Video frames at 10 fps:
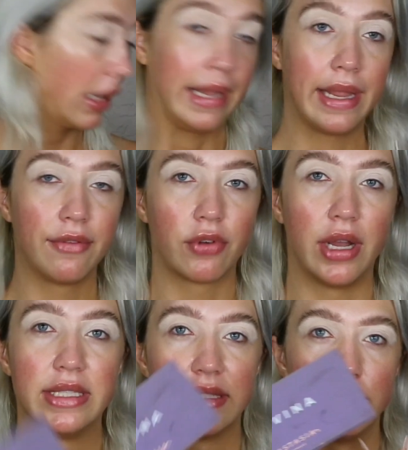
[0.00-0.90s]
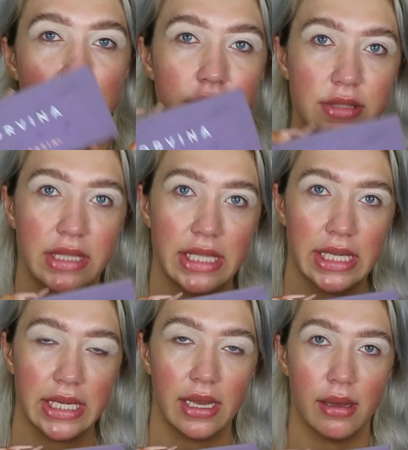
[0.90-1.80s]
And for eyes, I'm going to use
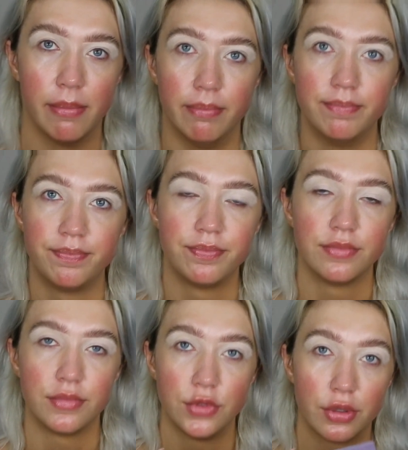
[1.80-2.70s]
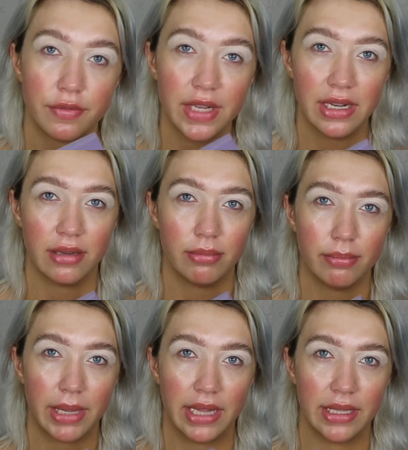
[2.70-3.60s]
the Norvina
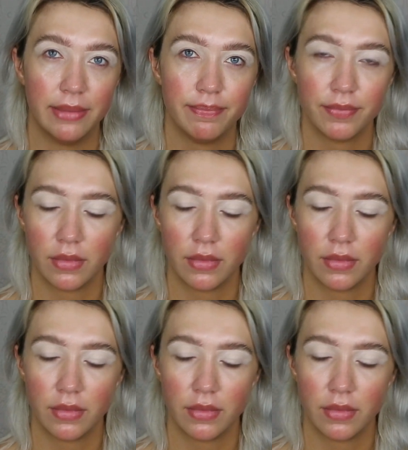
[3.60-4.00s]
palette.